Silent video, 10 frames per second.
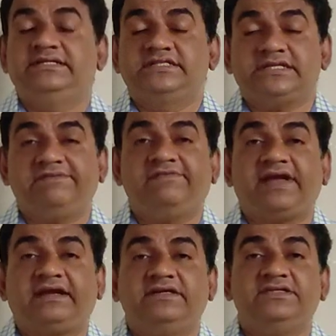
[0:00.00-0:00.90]
Some
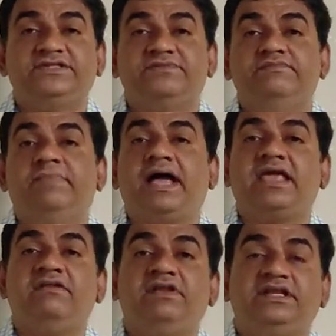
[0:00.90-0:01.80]
factors
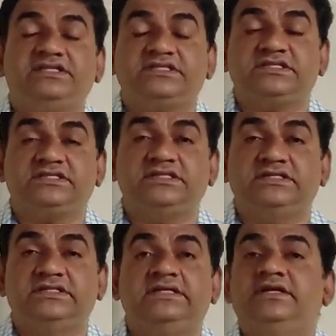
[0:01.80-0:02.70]
buyer will insist,
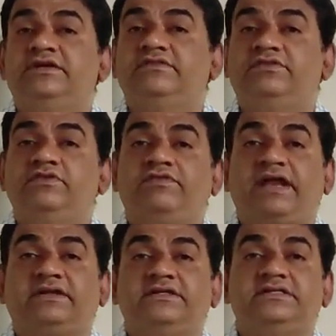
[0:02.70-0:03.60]
few
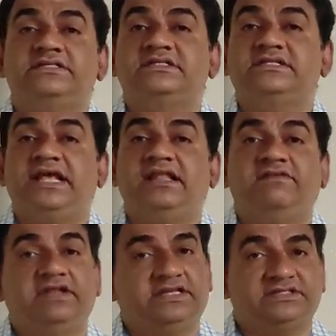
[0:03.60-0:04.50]
factors seller
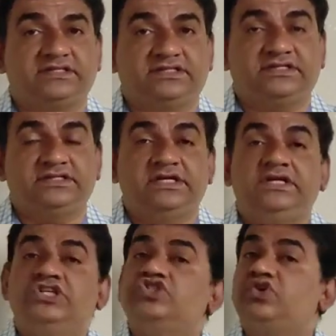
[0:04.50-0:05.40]
will insist.
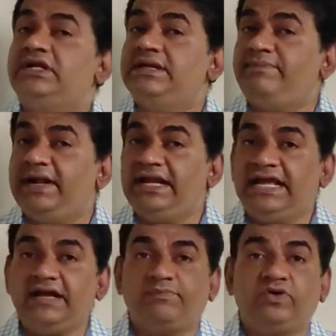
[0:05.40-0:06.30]
So
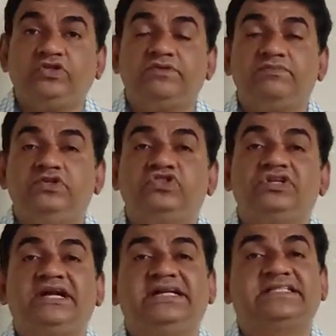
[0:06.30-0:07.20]
depending upon the
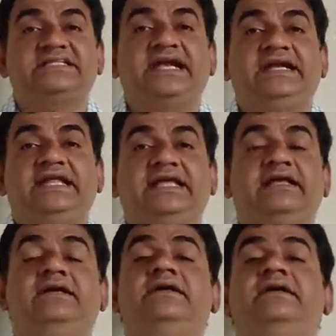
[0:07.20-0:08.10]
mutual understanding,
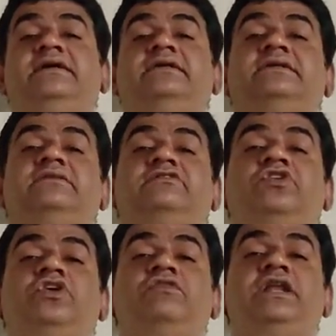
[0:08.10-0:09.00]

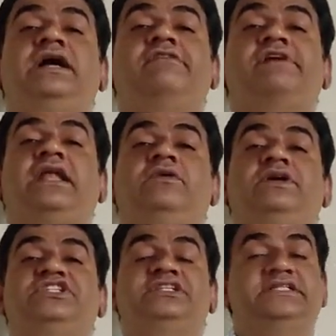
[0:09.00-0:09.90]
goodwill ka
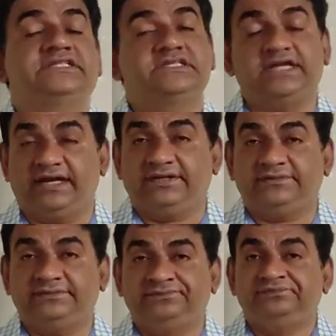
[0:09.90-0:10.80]
valuation is done.
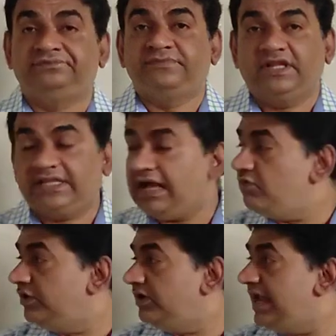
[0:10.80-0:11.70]
Now
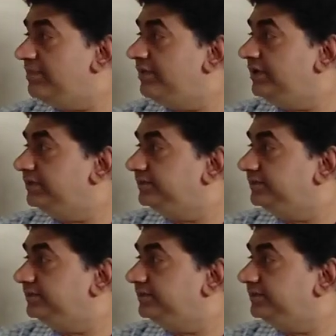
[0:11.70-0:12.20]
what will happen?